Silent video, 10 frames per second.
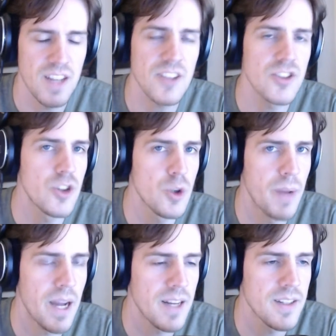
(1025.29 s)
and that's too
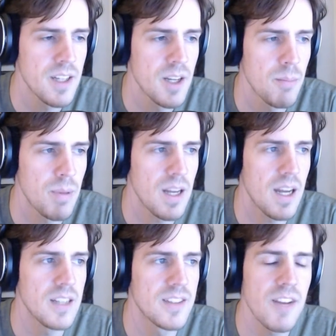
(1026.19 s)
bad, but
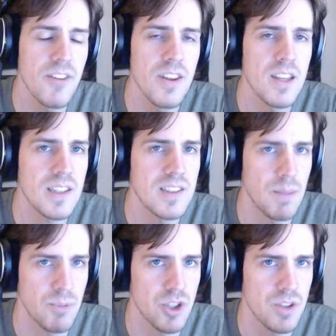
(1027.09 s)
it's definitely the
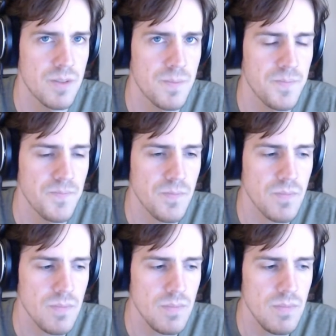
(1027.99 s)
exception.
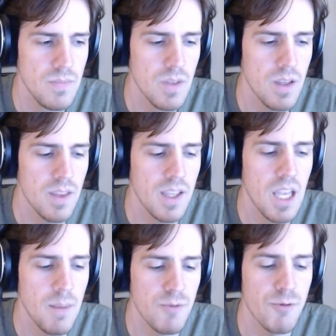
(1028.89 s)
The
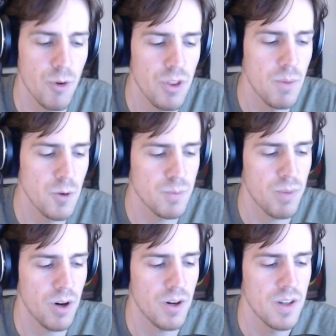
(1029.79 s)
game, for the most
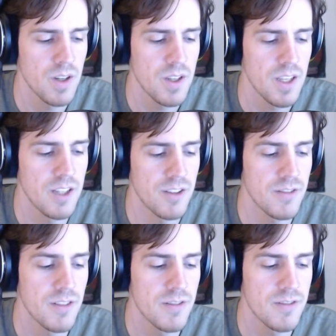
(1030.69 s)
part, is
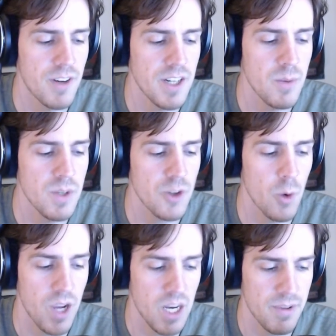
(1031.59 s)
funny when it's
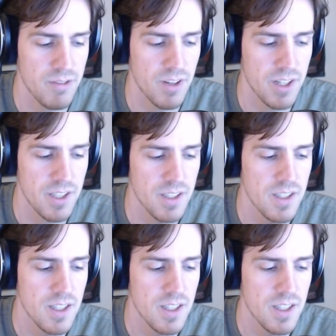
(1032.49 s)
okay to be funny,